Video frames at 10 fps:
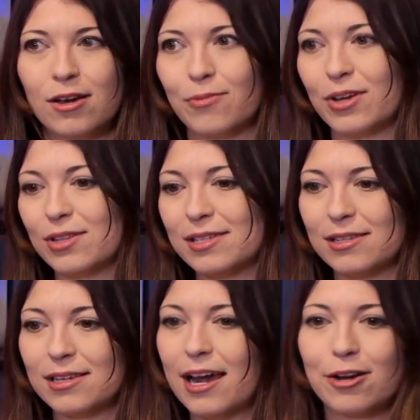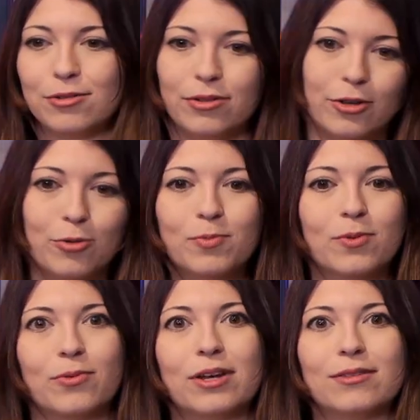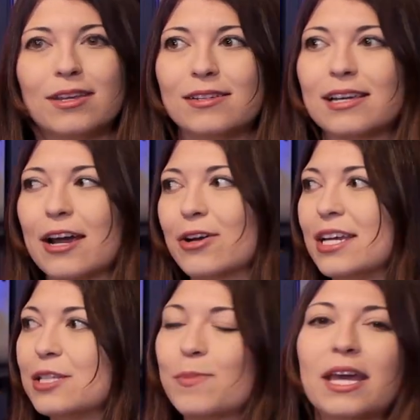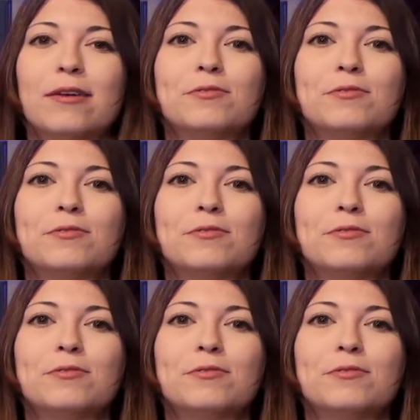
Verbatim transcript: around this entire loop around the entire East Bay.